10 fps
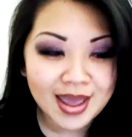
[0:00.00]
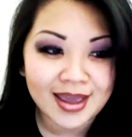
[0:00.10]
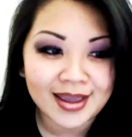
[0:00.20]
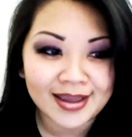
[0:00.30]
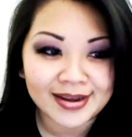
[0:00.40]

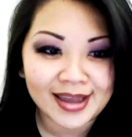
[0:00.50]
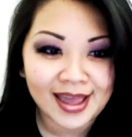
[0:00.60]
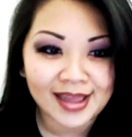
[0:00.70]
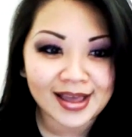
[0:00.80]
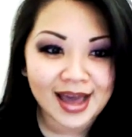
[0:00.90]
And
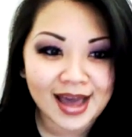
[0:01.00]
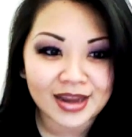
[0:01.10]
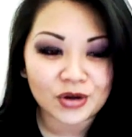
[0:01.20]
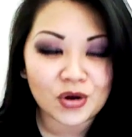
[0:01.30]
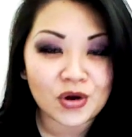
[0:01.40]
I
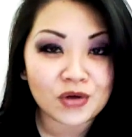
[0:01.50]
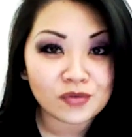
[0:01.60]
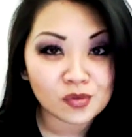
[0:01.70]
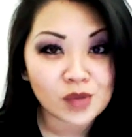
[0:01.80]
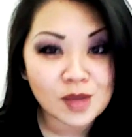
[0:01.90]
got an
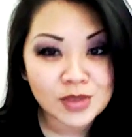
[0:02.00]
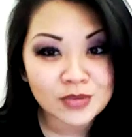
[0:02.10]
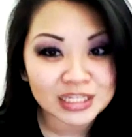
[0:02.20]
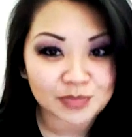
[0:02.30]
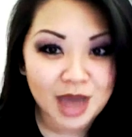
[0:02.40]
overwhelming
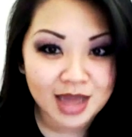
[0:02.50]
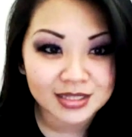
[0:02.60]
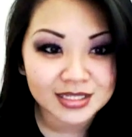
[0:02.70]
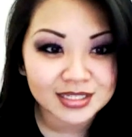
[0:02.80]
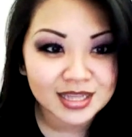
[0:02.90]

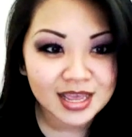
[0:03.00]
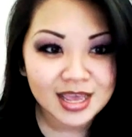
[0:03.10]
response